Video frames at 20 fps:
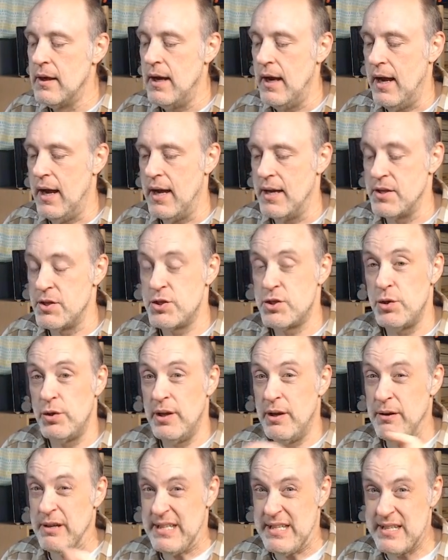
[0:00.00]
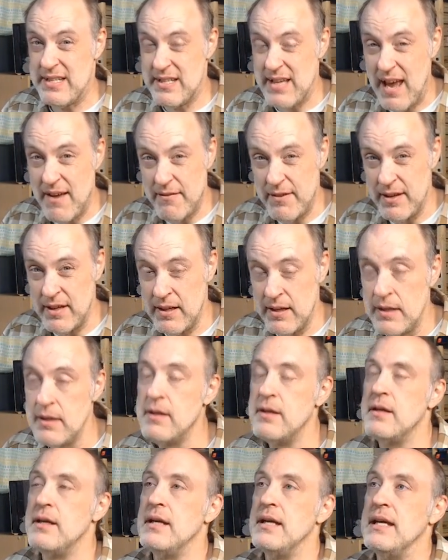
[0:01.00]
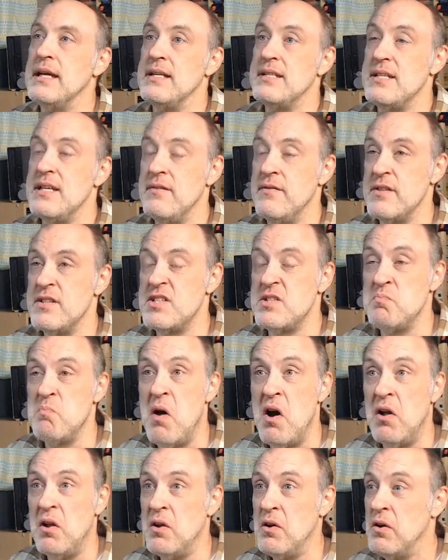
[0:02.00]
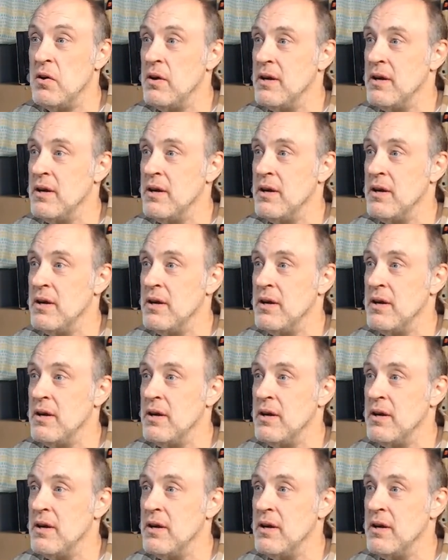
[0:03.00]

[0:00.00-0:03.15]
And Solaris 7, it's even smaller.